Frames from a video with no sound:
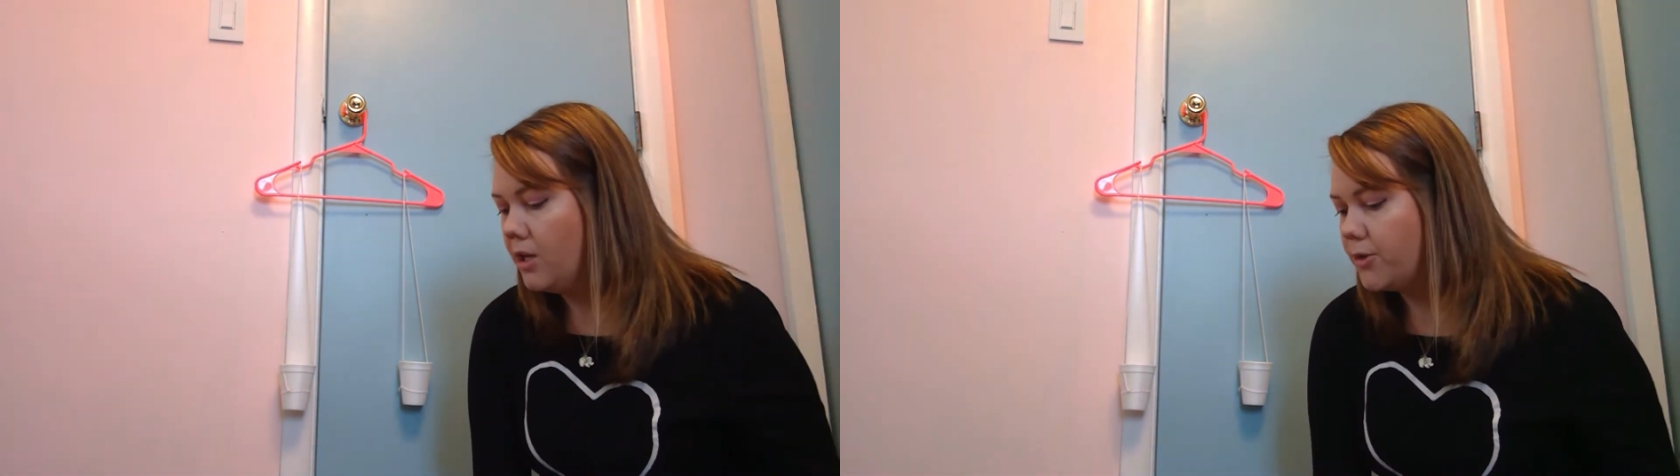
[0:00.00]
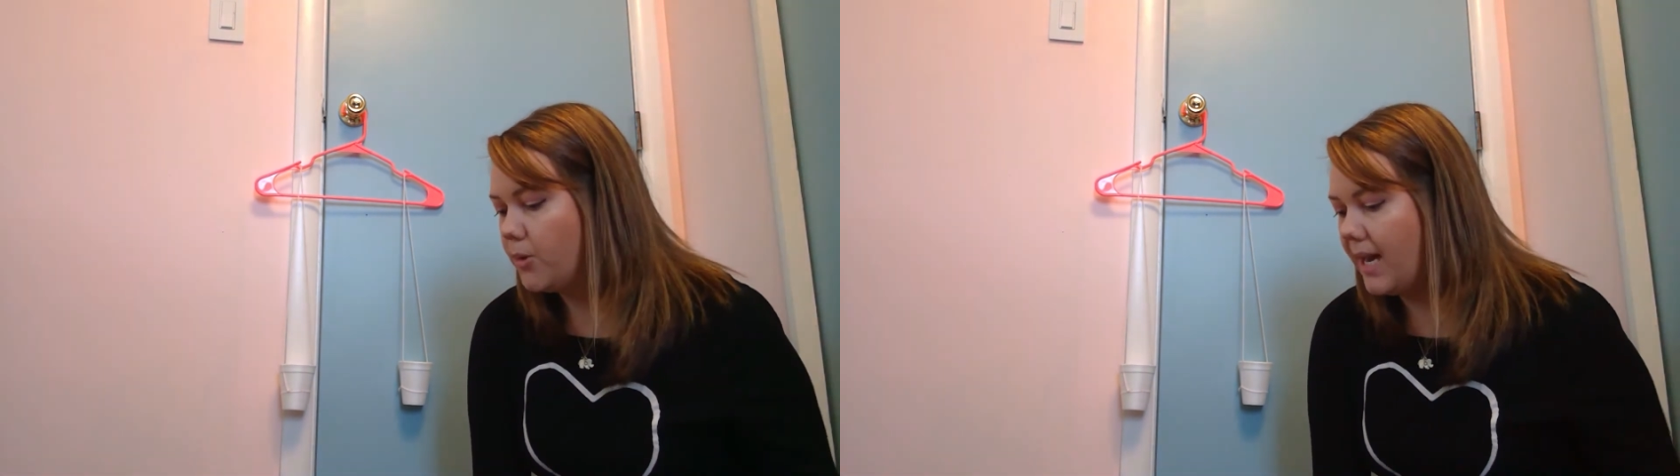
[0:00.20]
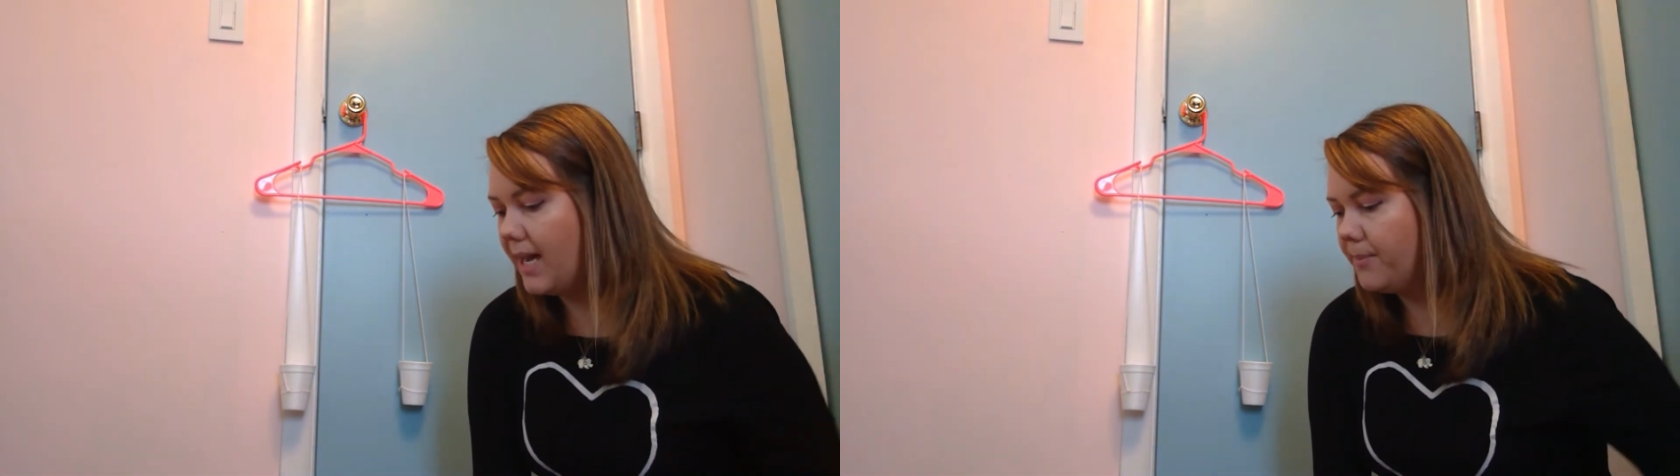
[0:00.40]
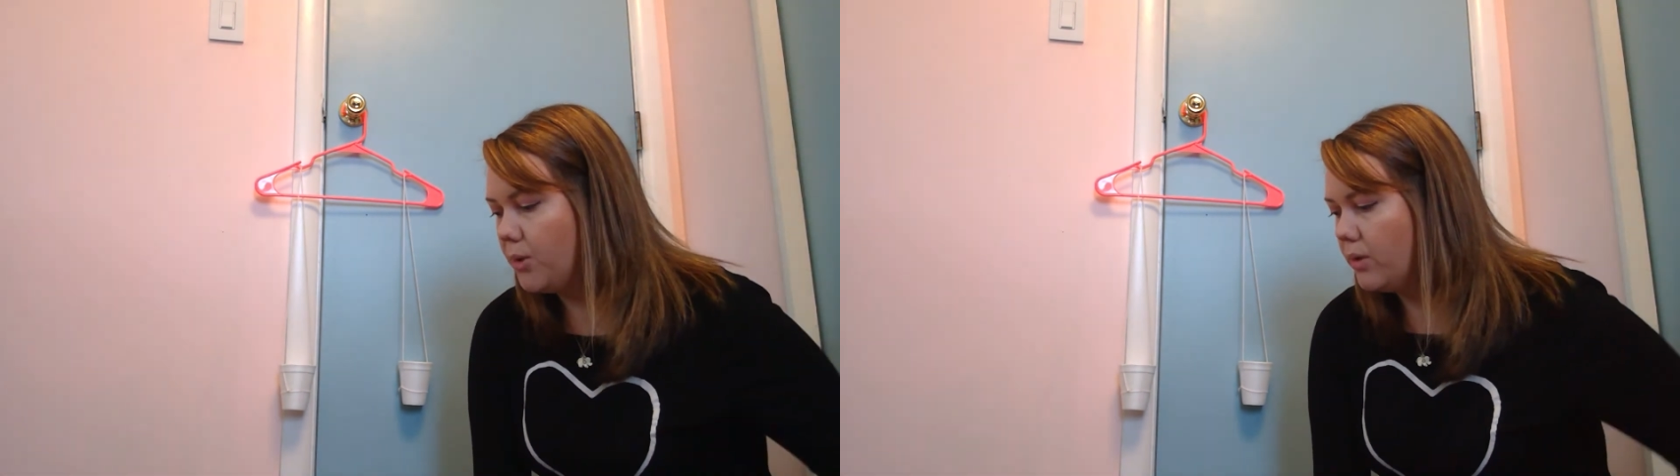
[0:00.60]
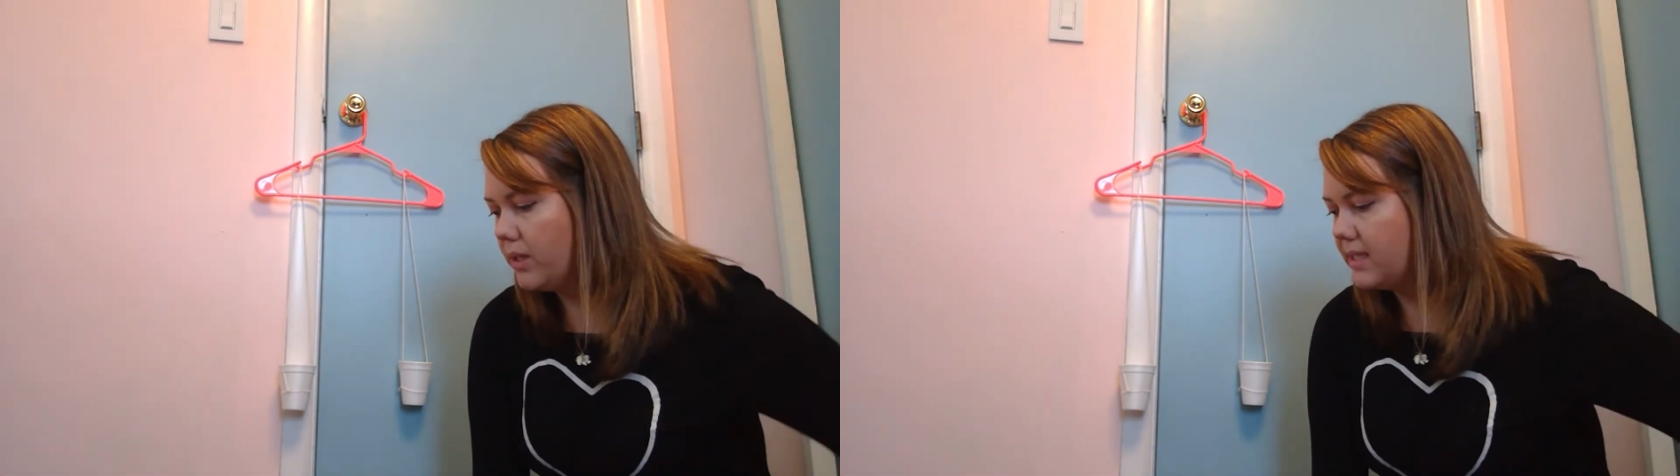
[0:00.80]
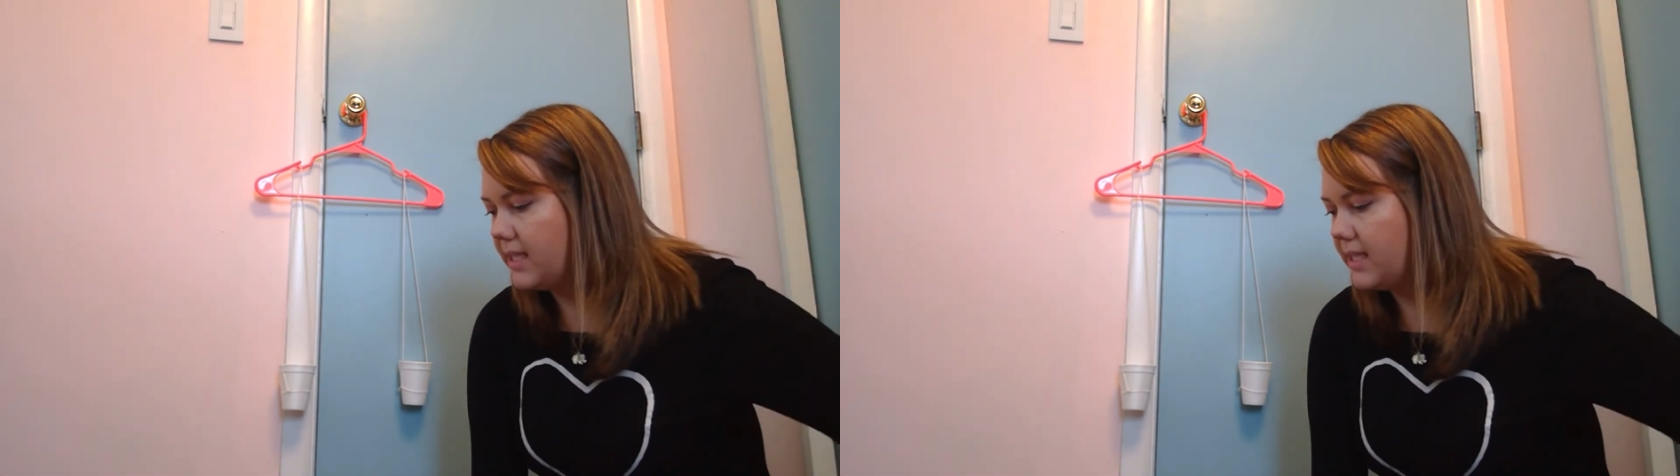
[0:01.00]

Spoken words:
So I'm going to